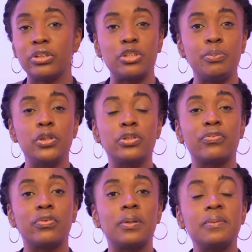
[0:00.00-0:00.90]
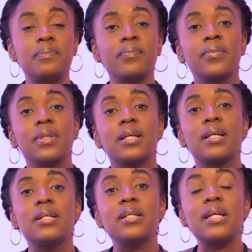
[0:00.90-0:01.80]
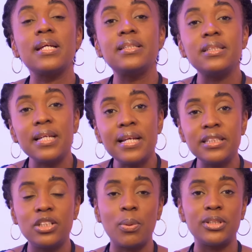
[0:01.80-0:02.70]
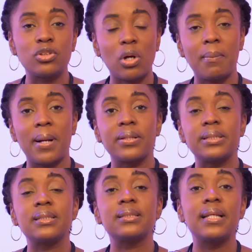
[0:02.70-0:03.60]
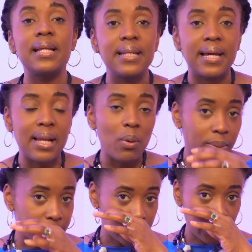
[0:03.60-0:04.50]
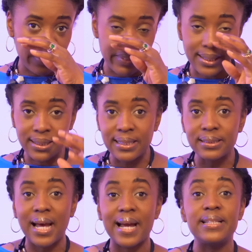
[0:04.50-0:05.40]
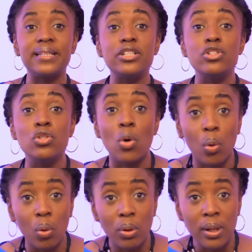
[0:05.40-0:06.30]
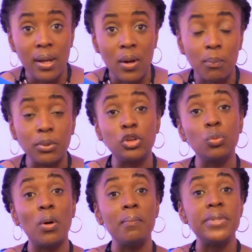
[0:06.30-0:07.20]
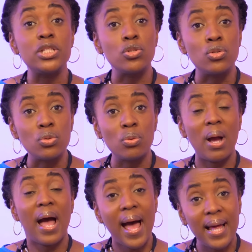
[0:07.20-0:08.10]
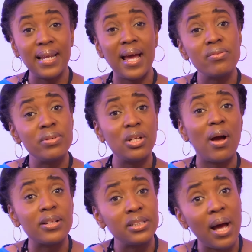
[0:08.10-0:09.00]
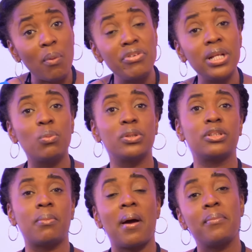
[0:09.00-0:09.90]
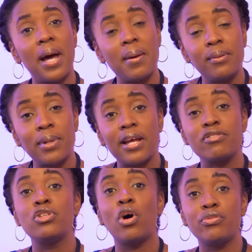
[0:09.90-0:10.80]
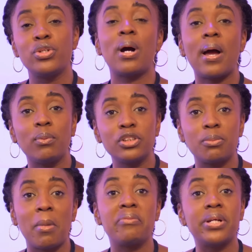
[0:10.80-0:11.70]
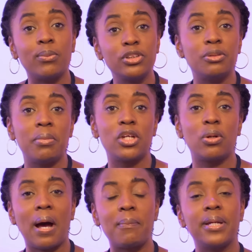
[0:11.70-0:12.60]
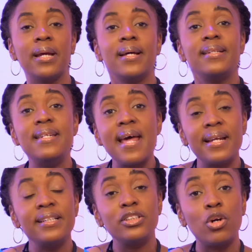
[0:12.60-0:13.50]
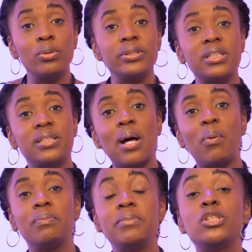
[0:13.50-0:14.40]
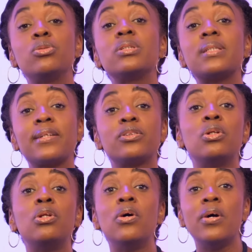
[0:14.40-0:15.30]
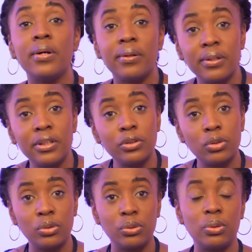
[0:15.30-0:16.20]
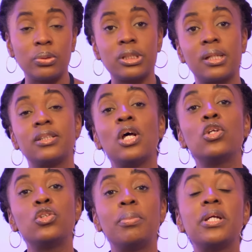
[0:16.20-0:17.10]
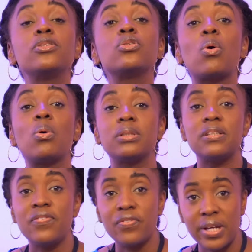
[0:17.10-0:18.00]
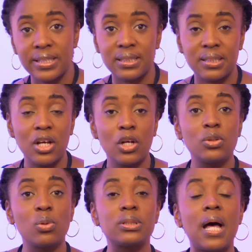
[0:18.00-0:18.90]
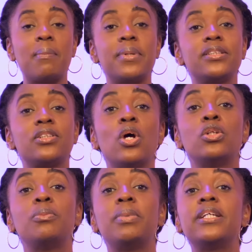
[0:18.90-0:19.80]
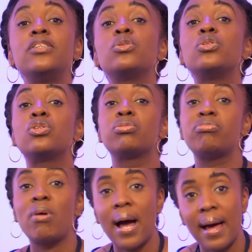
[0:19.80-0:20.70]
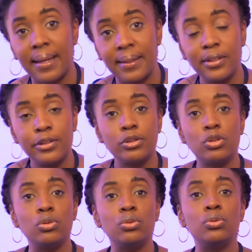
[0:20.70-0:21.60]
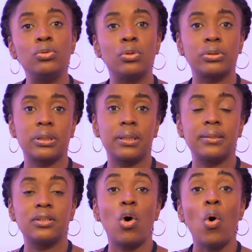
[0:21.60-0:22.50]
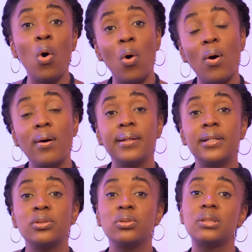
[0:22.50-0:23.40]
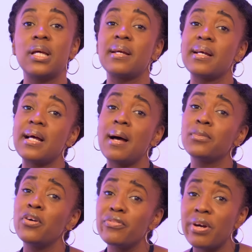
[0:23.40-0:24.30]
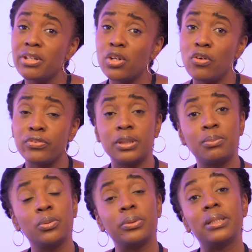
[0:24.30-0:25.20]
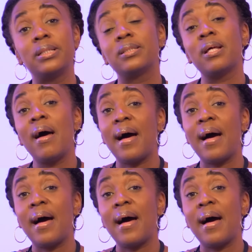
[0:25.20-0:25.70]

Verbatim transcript: is beautiful. It's easy when you talk about these things, and then they are now understood. there are things I didn't know, but you want me to do, and I really, I, I really want to marry. I, I love you. I want to marry. I want to make you happy. Then the onus is now on me to start to learn to do those things, to begin to cultivate those habits, to begin to try to do those things, or to say, I'm not very comfortable with this.